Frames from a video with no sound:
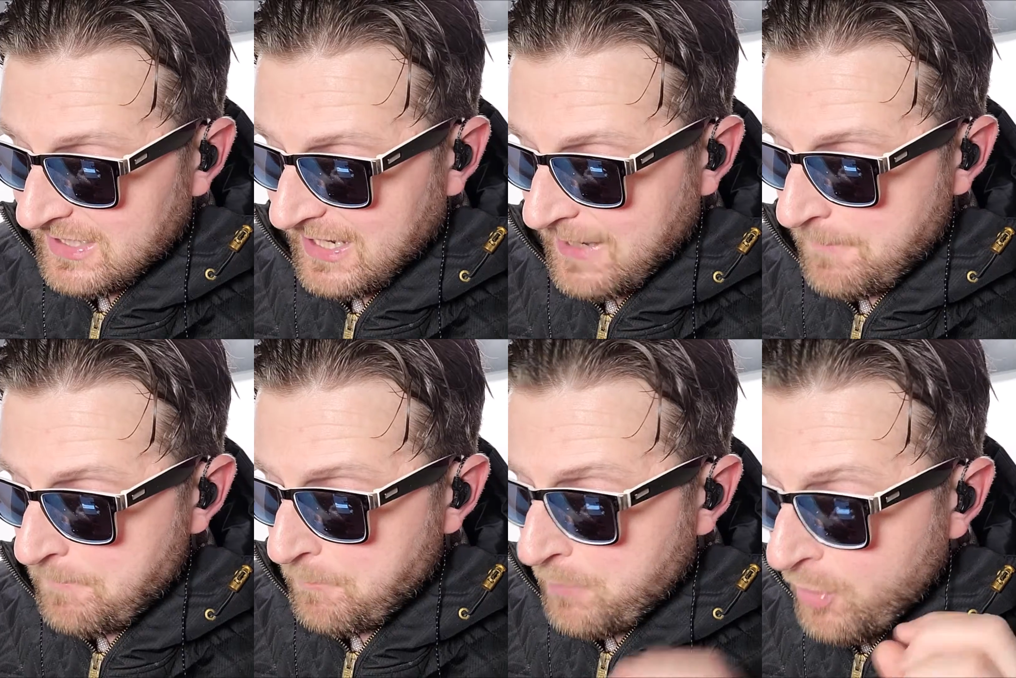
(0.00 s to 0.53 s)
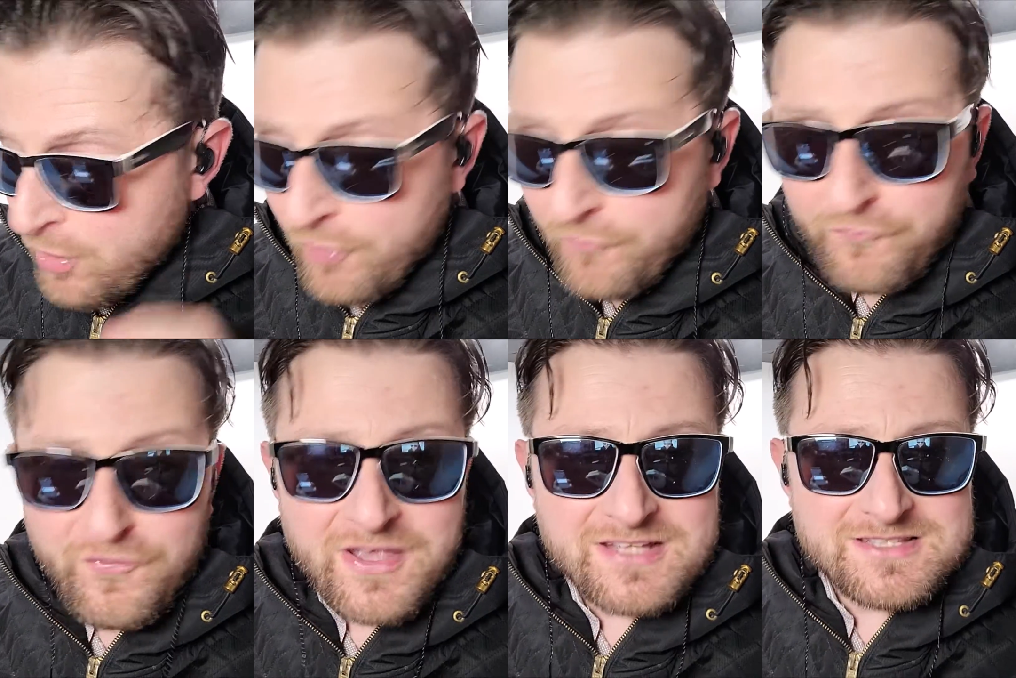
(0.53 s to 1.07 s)
And
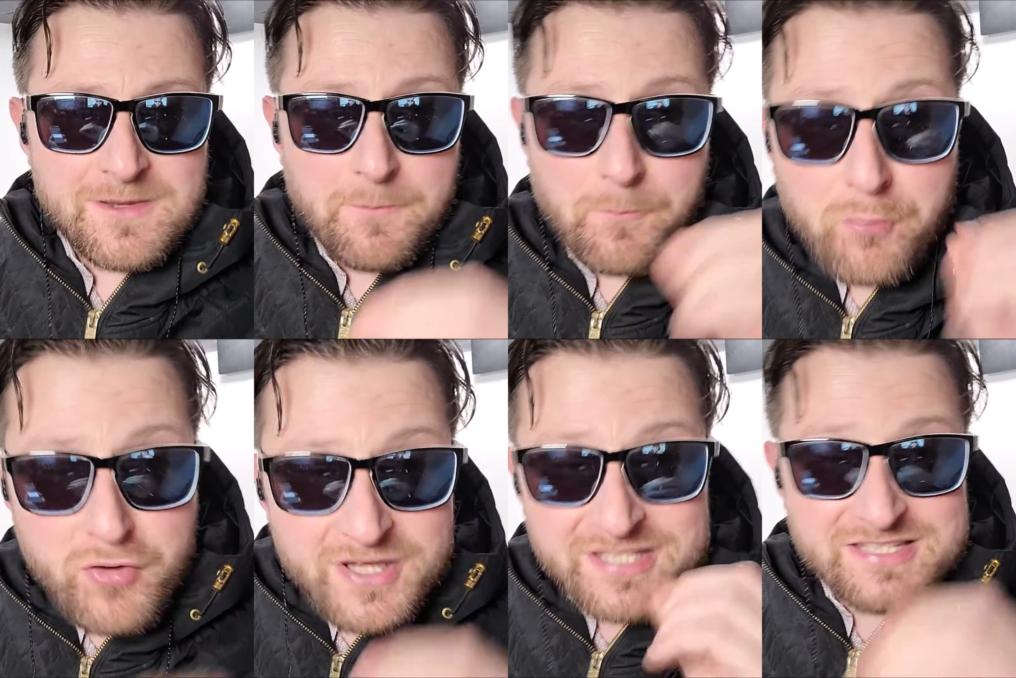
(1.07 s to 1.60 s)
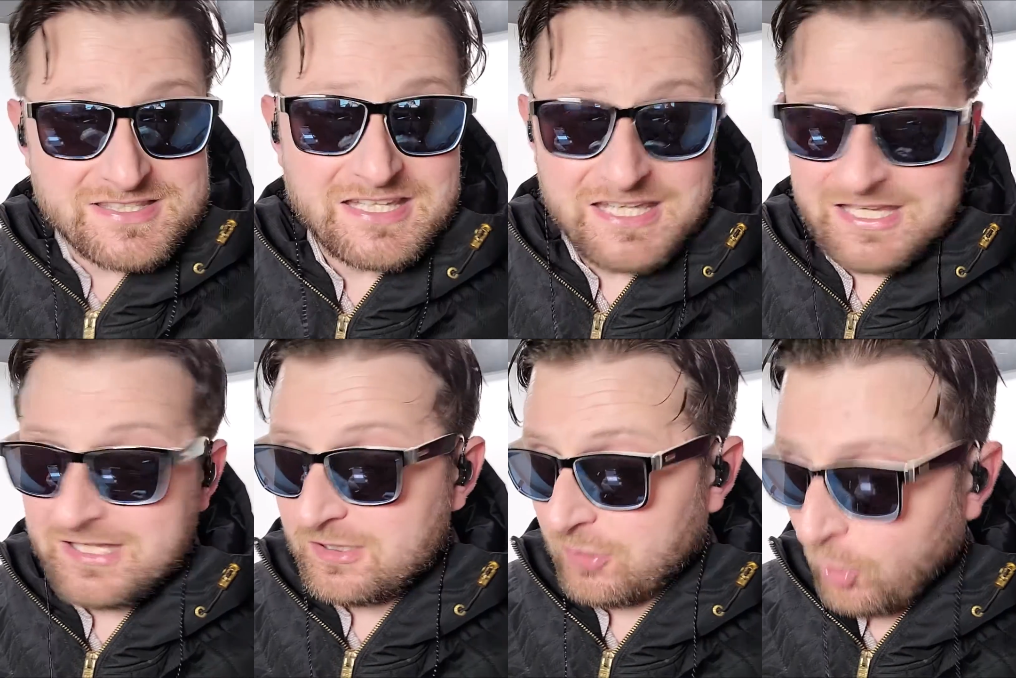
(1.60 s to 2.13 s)
perfect,
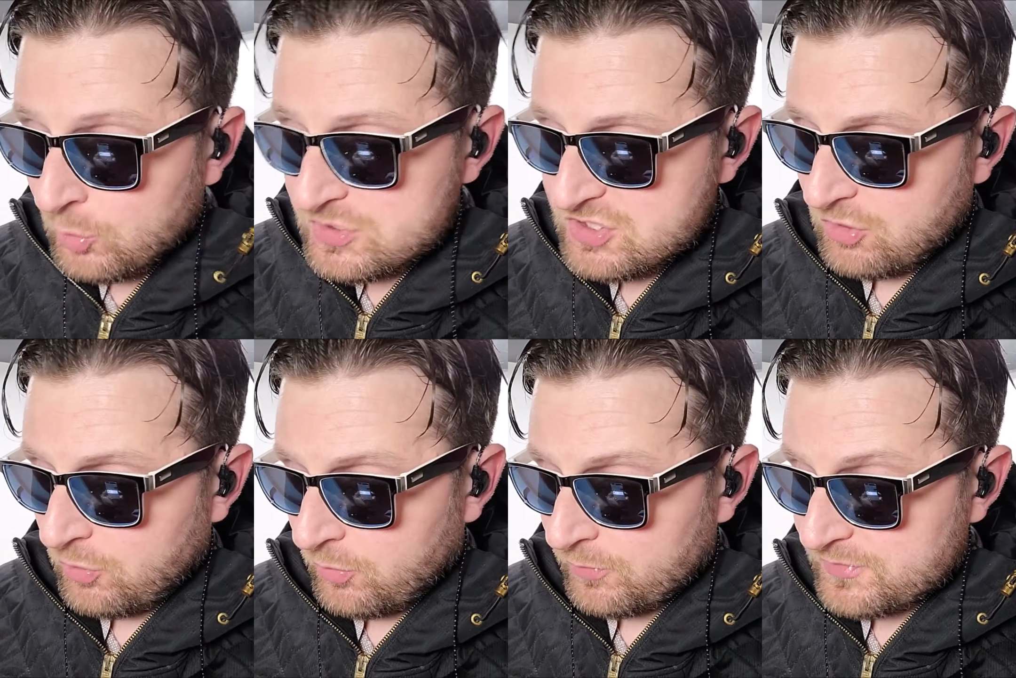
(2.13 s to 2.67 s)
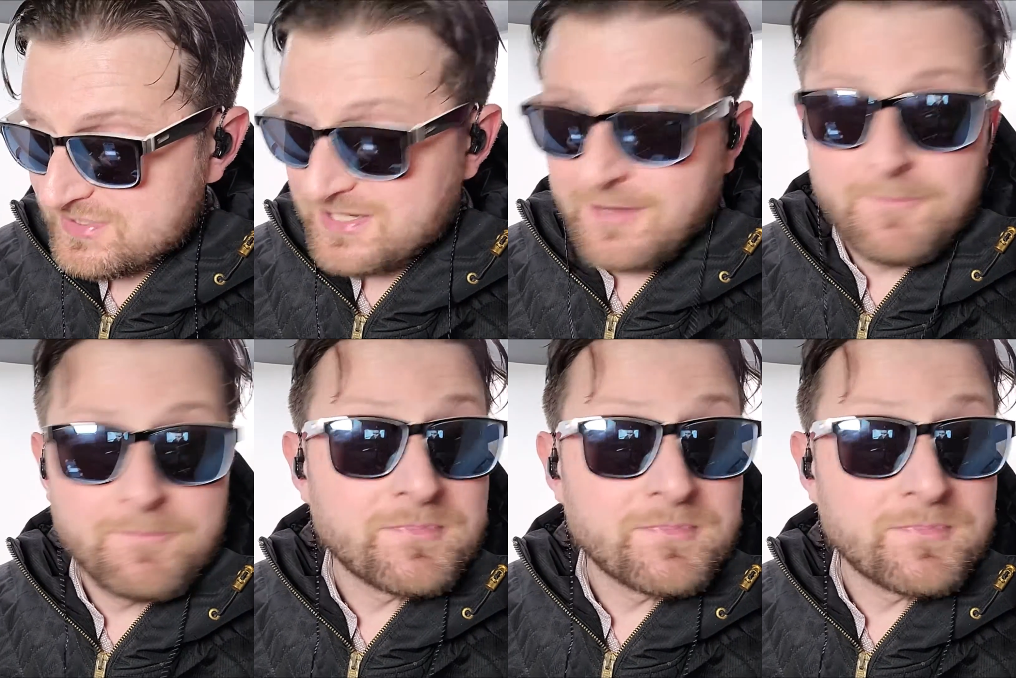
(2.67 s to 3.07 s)
pristine low tones.